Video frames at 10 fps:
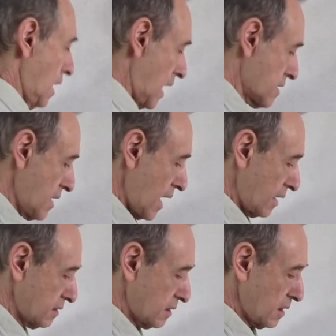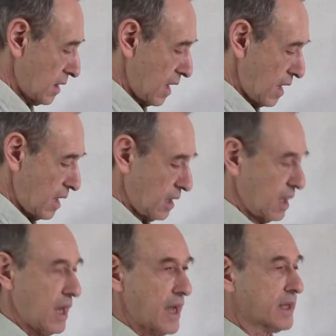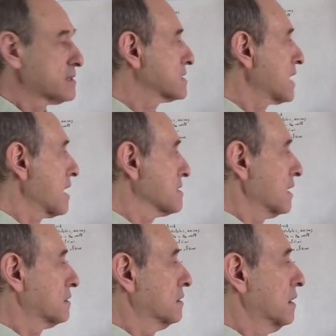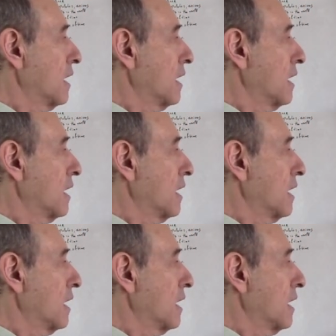and then I can say that